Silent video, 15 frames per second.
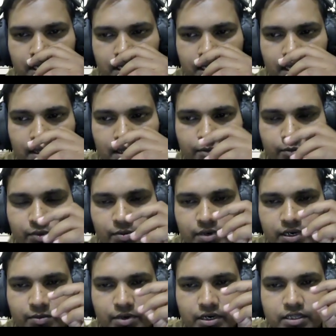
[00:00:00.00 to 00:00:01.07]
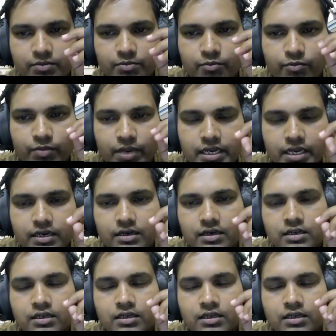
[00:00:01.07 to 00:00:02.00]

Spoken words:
AI, but the main